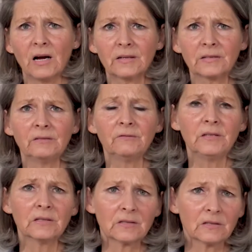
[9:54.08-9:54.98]
on the
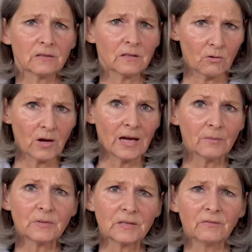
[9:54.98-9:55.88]
skin sector,
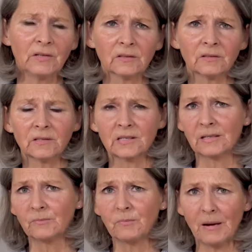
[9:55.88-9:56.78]
including
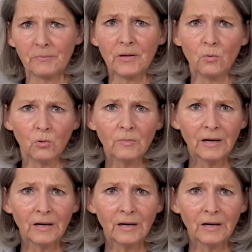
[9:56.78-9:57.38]
herpes viruses.